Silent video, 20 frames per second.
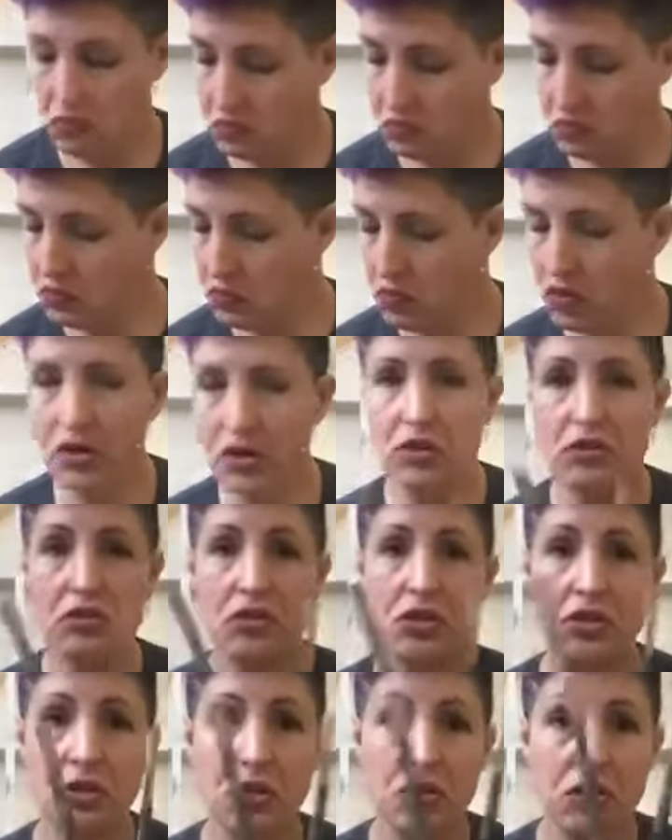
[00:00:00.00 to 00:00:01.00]
one or
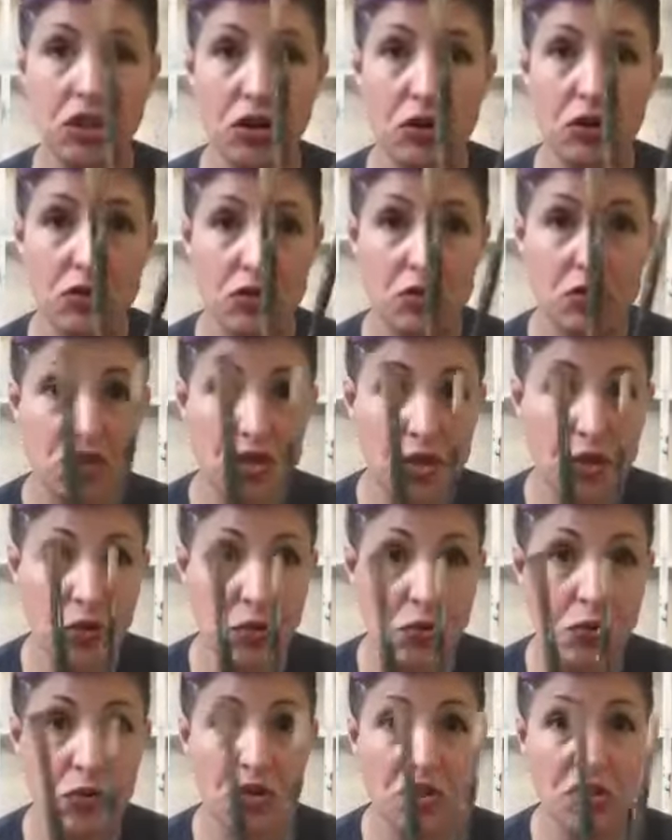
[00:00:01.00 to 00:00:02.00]
two,
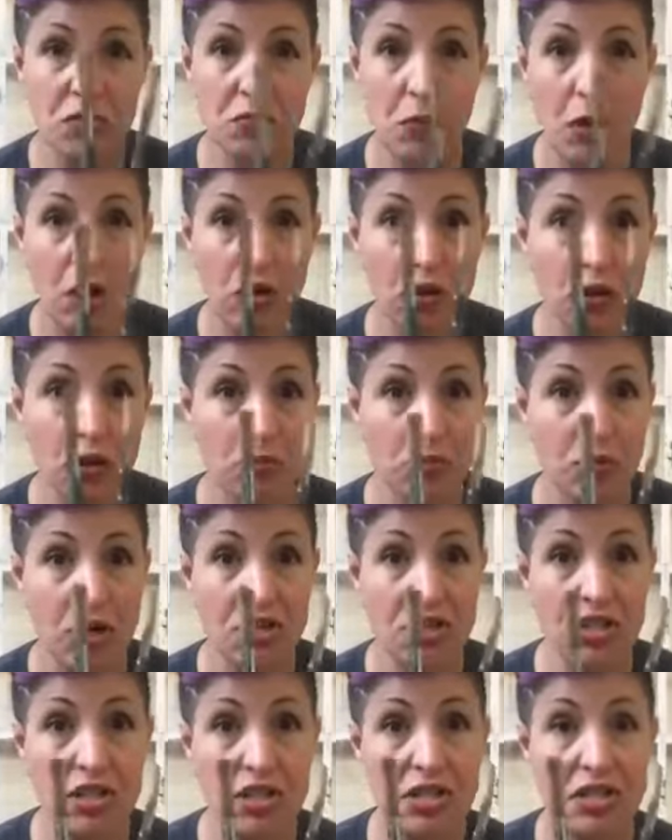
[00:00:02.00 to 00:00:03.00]
2 smaller
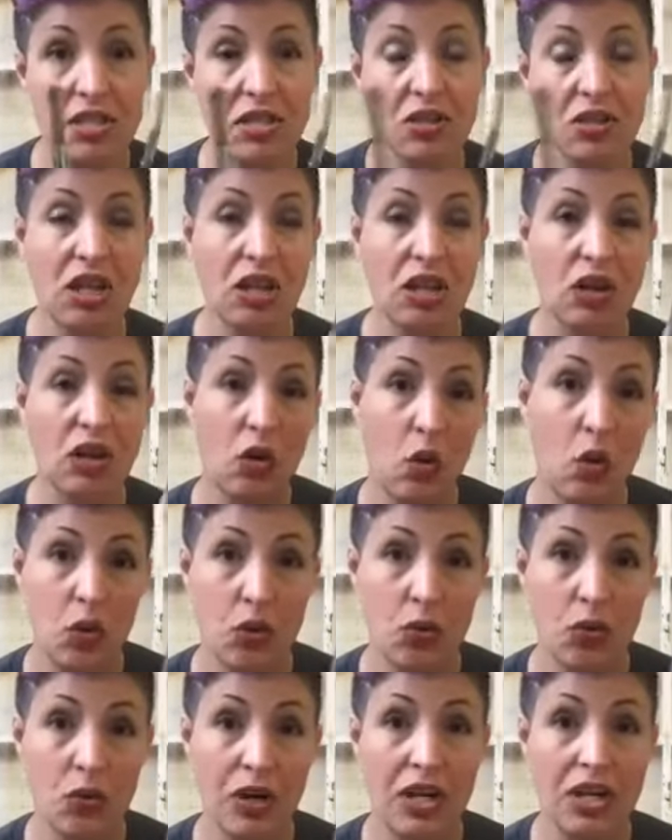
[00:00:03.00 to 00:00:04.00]
brushes, like a
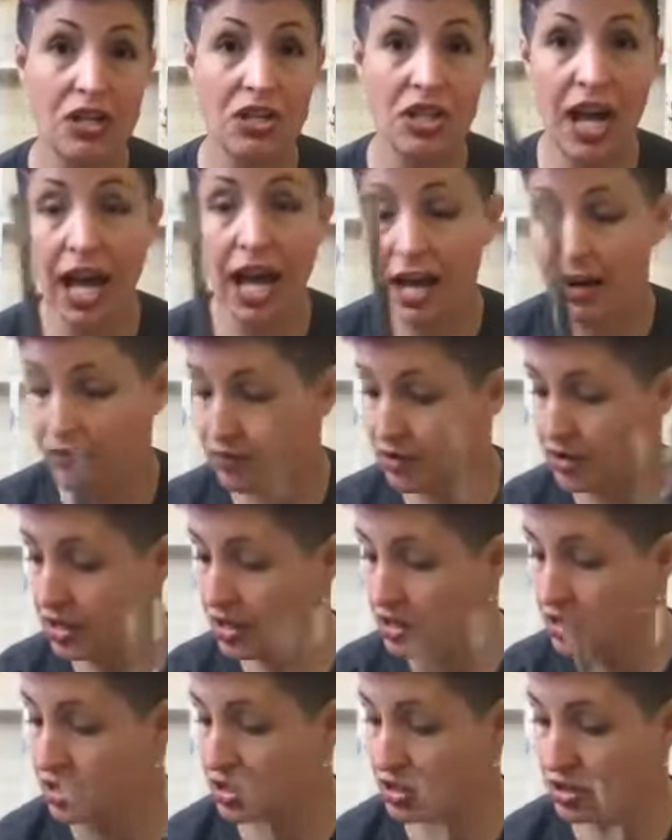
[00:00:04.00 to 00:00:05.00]
1/4 inch, 1/2
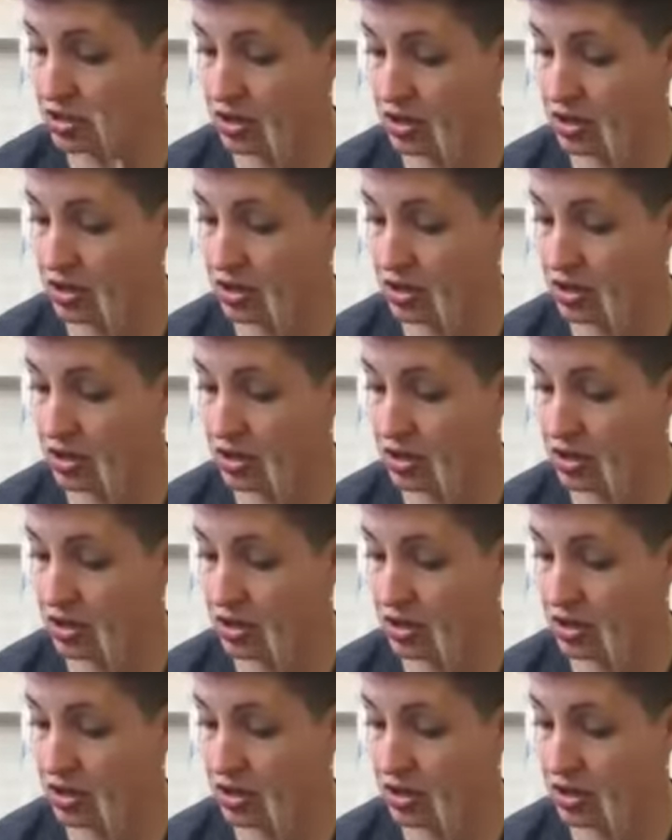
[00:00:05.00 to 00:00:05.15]
inch,